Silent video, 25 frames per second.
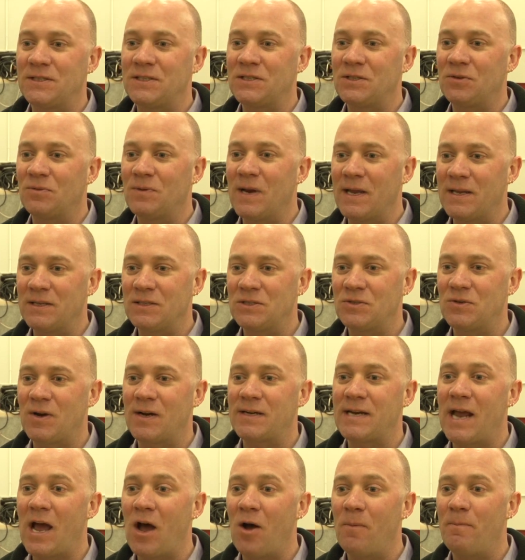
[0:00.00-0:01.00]
us to
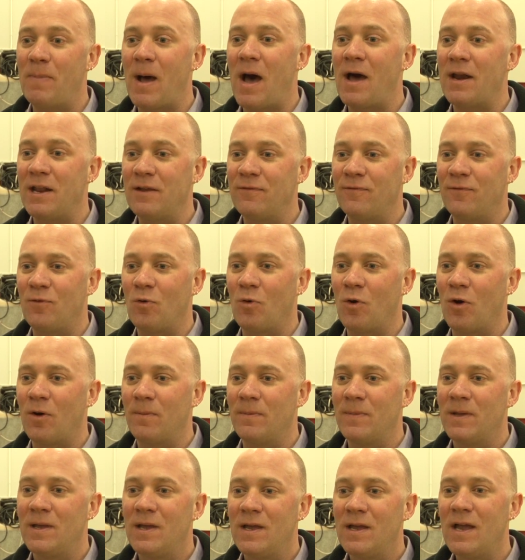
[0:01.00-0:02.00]
reconstruct how body
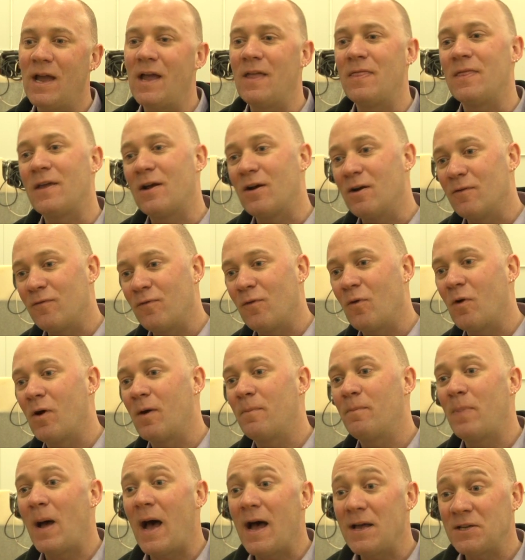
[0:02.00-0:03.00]
form and therefore
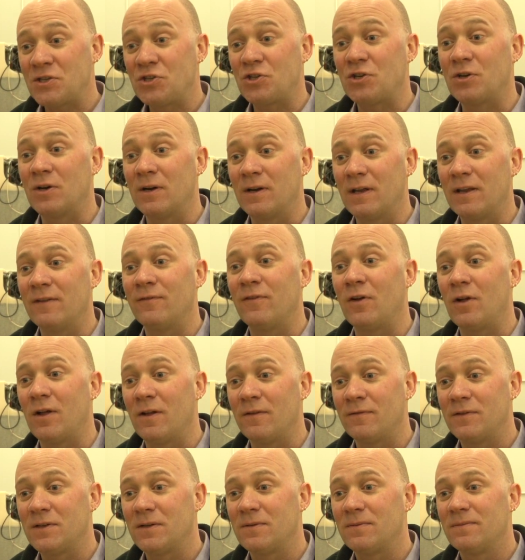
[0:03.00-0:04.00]
posture
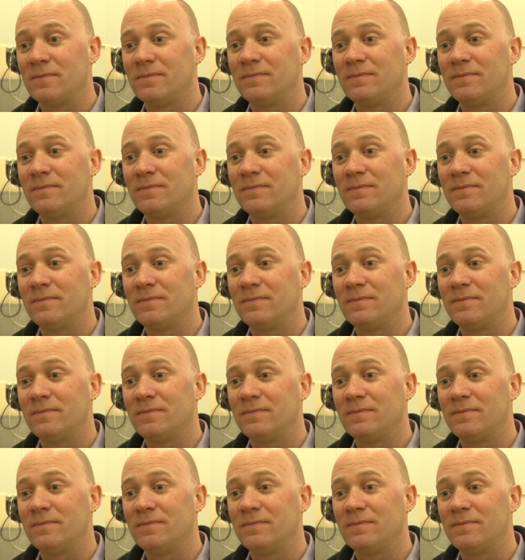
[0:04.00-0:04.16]
evolved.